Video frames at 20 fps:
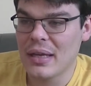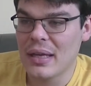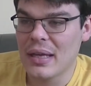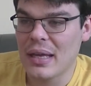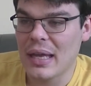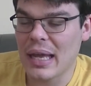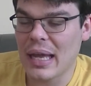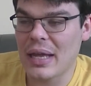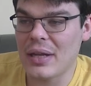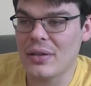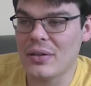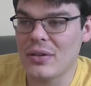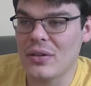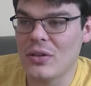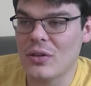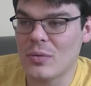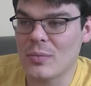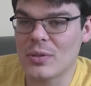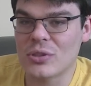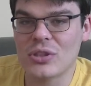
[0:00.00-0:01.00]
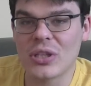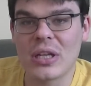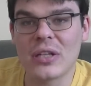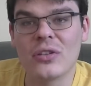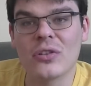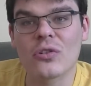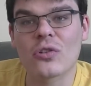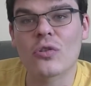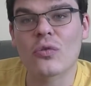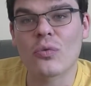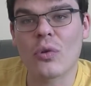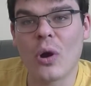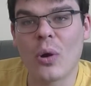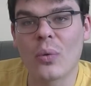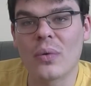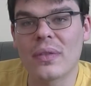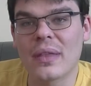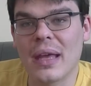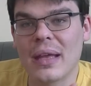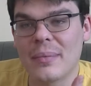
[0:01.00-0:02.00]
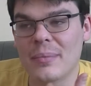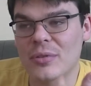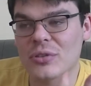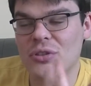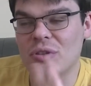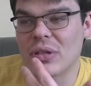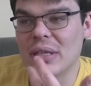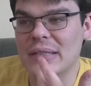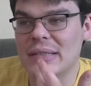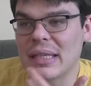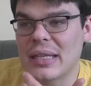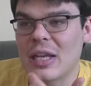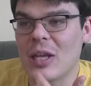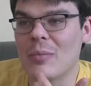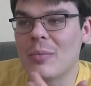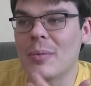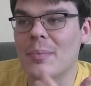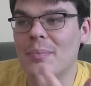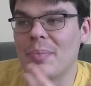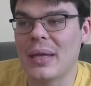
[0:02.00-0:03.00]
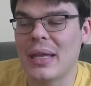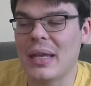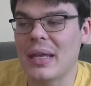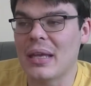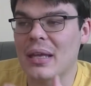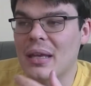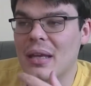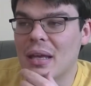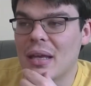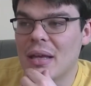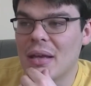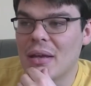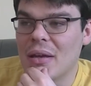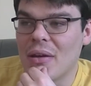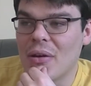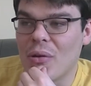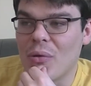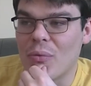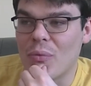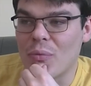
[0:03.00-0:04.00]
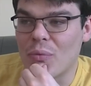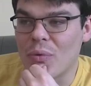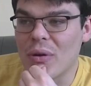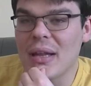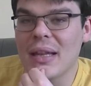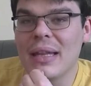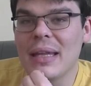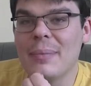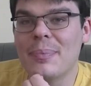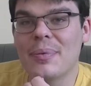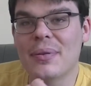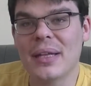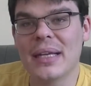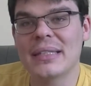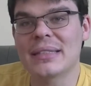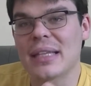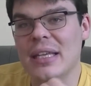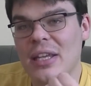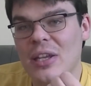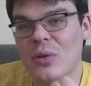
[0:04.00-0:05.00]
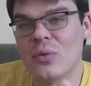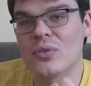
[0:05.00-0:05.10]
and your growth and maturity as a human being really plays a huge